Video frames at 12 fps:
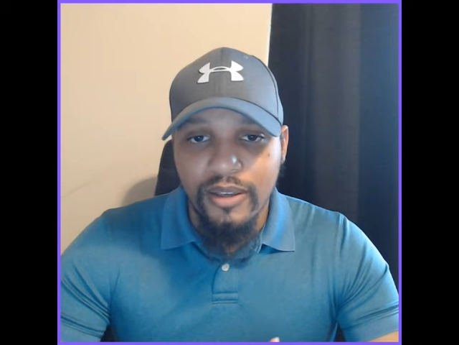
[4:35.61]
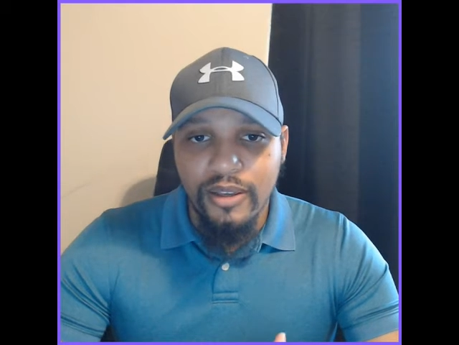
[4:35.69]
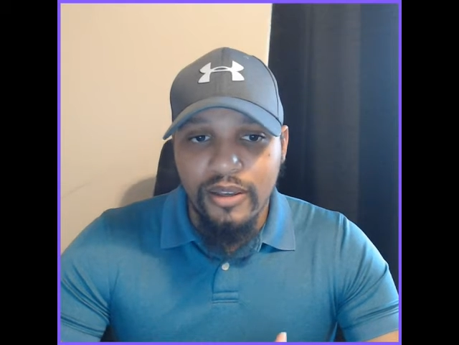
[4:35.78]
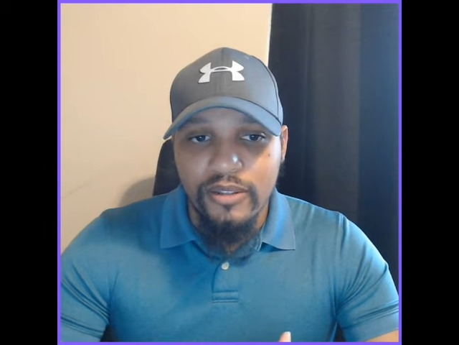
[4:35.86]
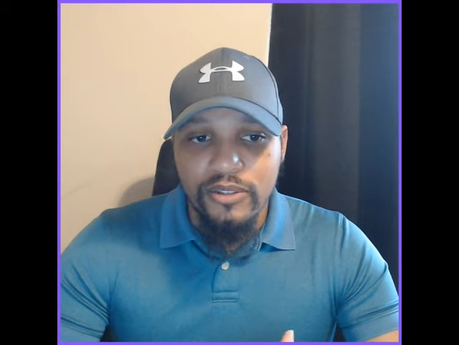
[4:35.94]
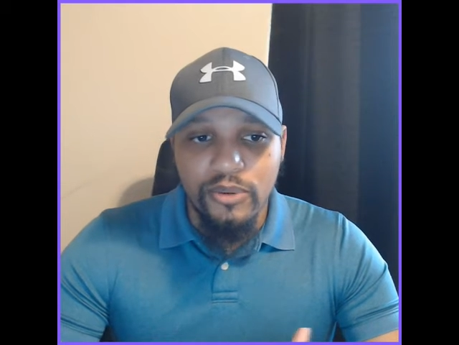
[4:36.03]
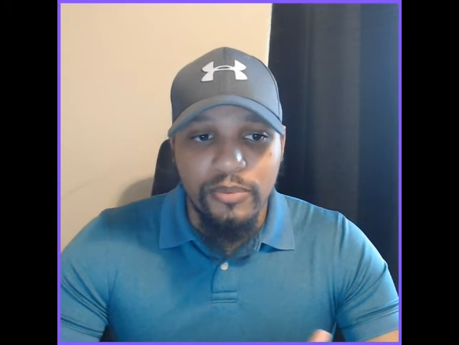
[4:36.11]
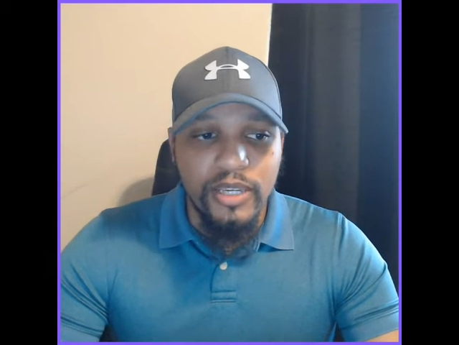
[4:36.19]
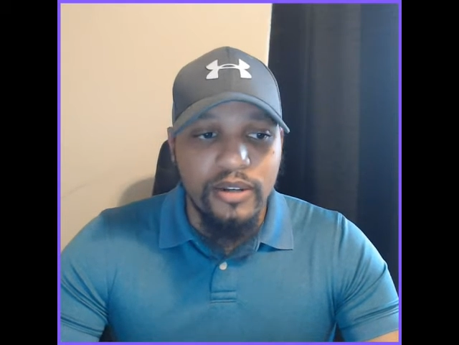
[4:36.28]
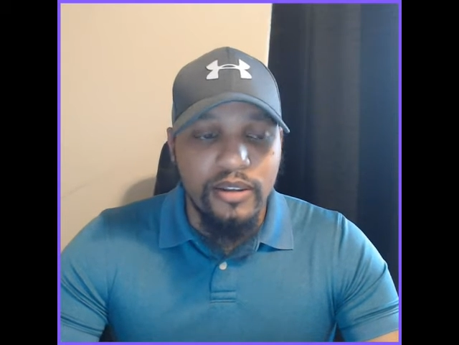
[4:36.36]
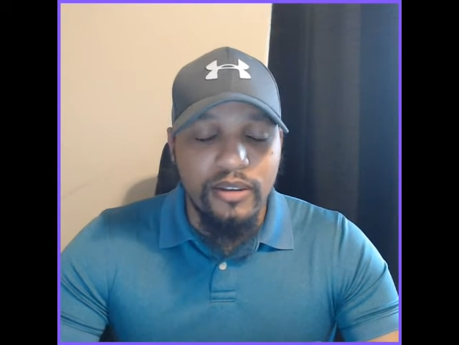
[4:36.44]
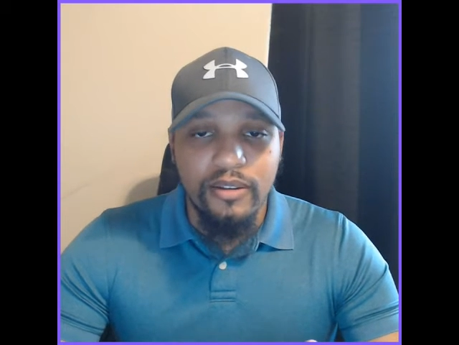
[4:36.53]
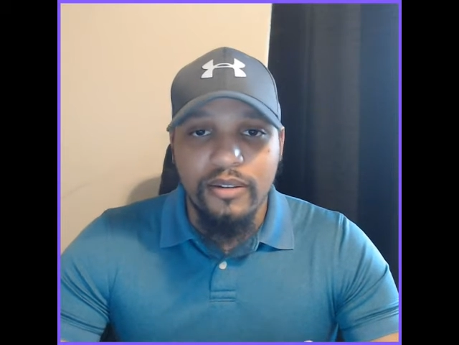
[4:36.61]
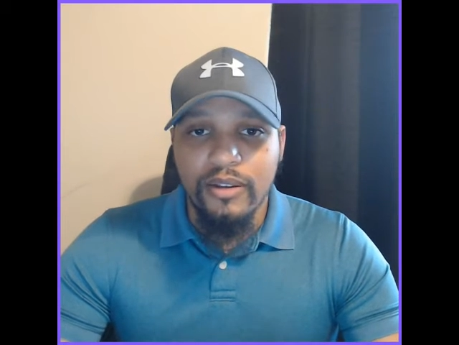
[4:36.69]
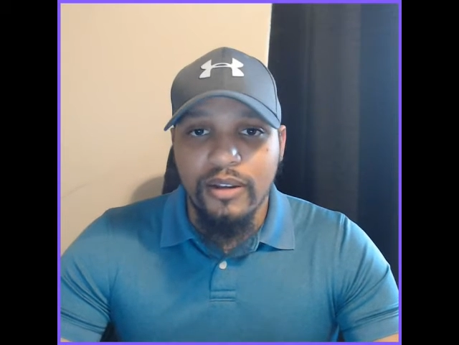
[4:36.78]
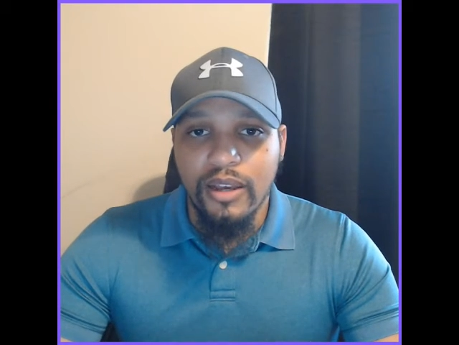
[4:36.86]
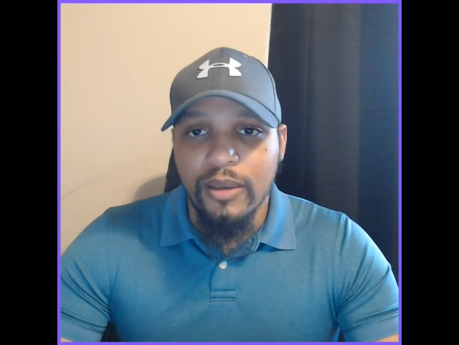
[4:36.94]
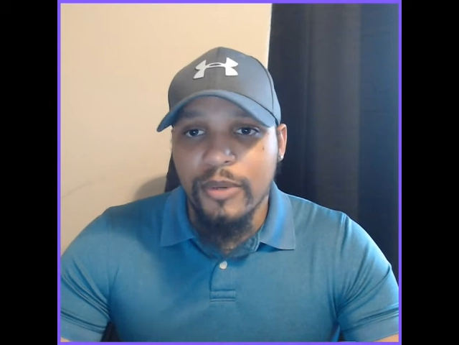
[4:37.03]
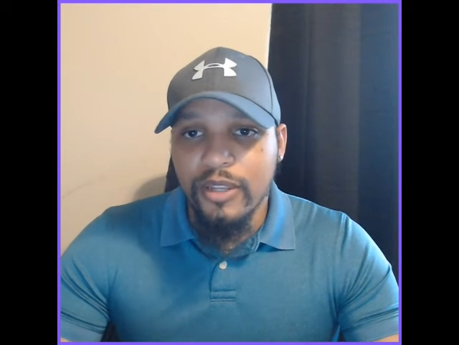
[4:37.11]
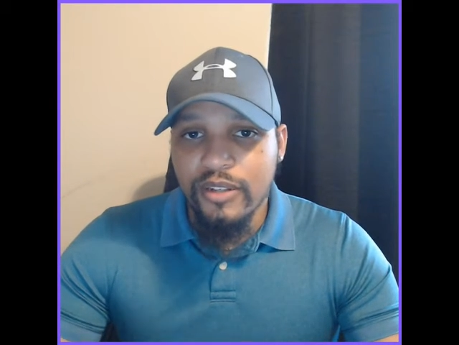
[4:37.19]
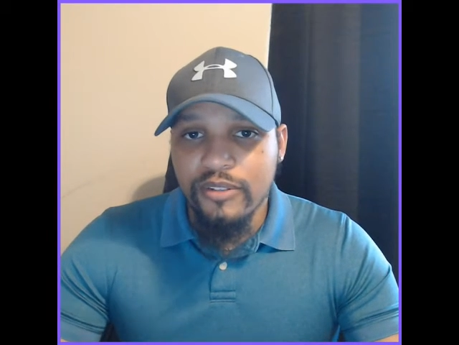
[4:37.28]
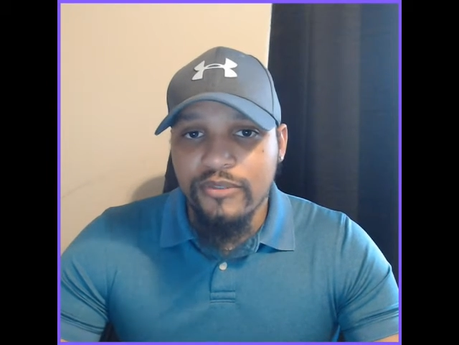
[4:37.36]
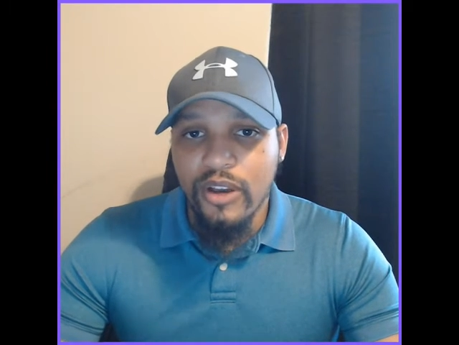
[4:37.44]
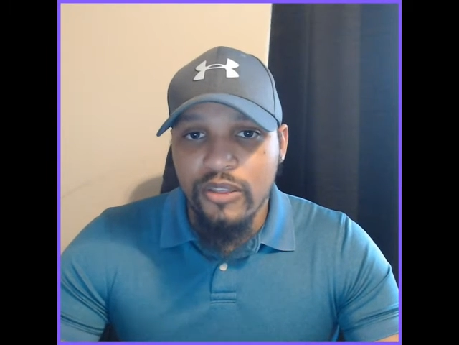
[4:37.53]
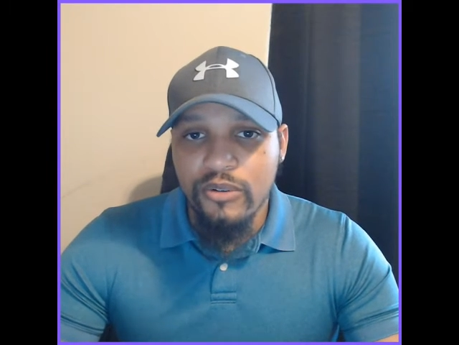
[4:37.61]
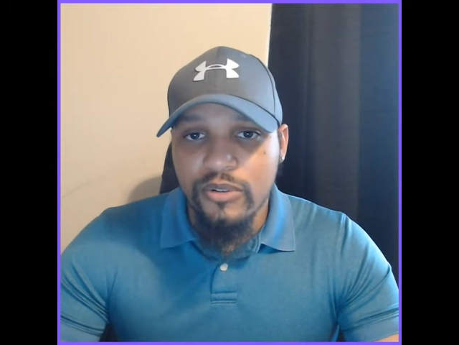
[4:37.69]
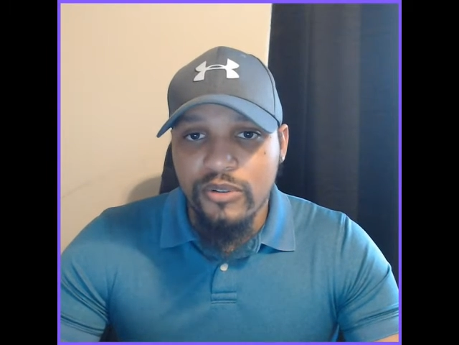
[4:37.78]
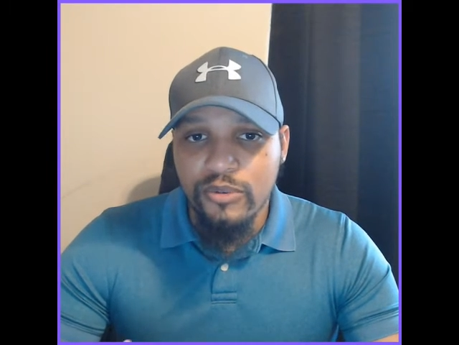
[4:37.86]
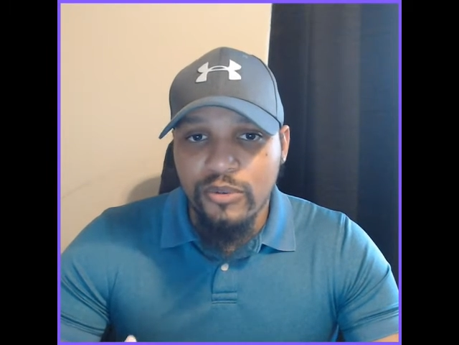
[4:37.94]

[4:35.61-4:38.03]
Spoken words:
So meaning, his father was